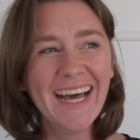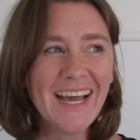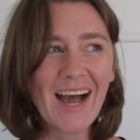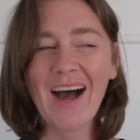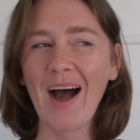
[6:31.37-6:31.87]

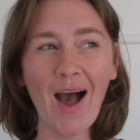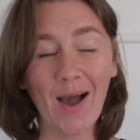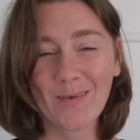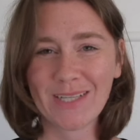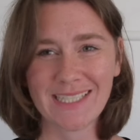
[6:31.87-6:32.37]

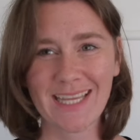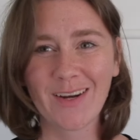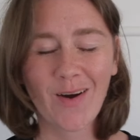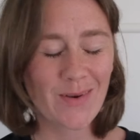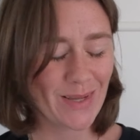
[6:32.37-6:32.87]
I wouldn't say
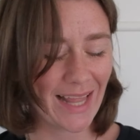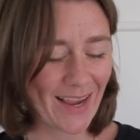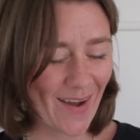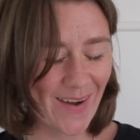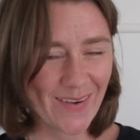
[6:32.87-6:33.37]
no. I'd be like,
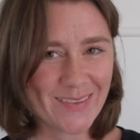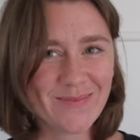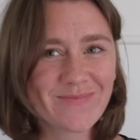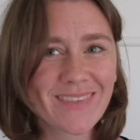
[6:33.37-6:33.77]
oh,